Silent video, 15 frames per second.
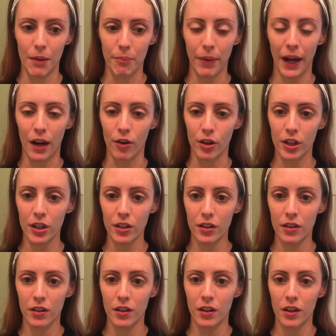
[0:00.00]
powder,
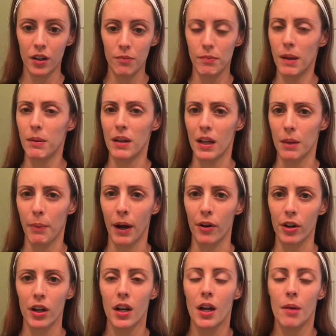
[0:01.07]
maybe not the
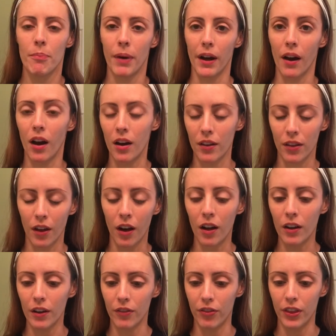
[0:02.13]
powder, but
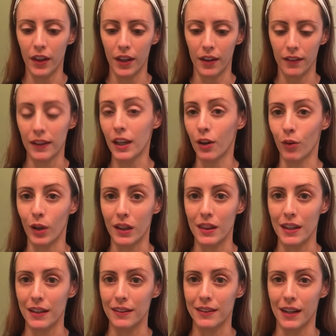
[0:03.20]
all of the liquid
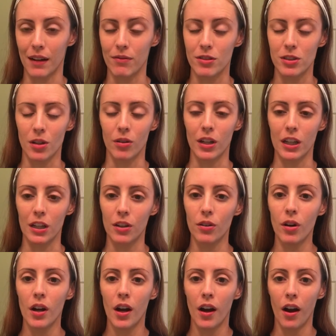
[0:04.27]
things that I'm showing
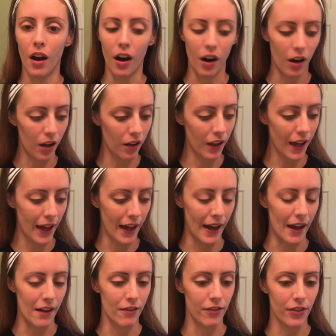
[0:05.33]
you all
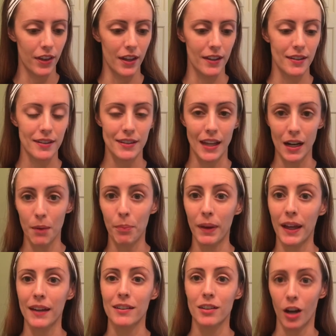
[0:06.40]
have the
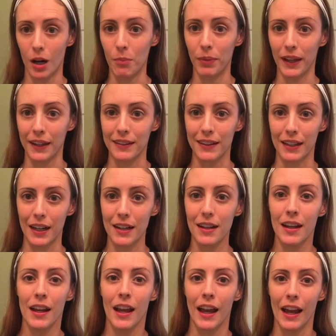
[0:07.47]
Seneplex complex in it.
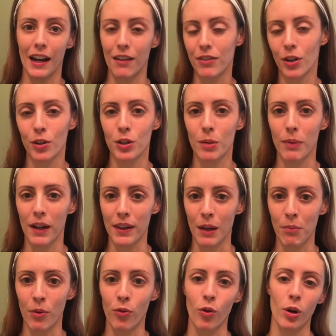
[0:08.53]
And I've told you about that
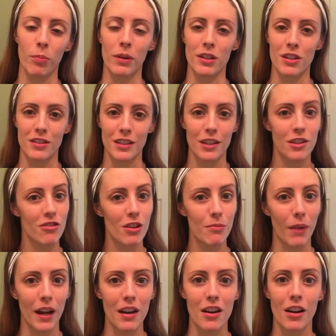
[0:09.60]
before, but just as a
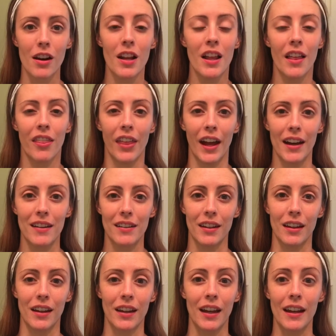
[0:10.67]
reminder, that is
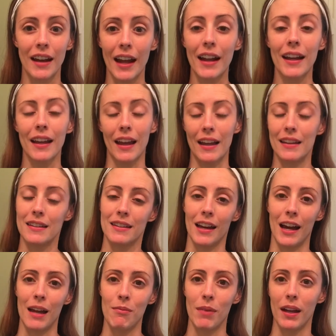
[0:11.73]
a kinetic
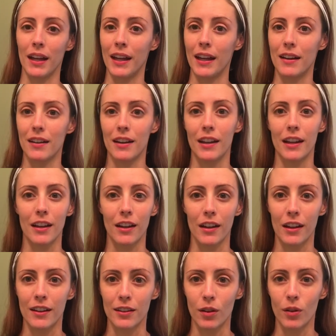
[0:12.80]
enzyme. It
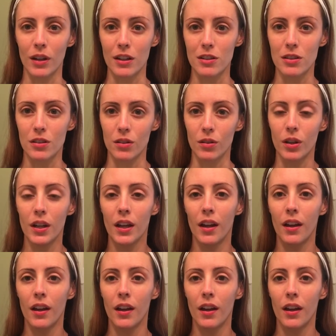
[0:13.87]
is going to